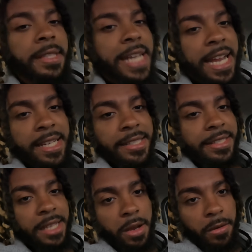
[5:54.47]
That didn't
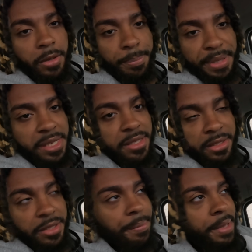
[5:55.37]
sound
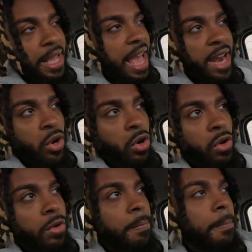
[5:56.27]
appeasing to me at all.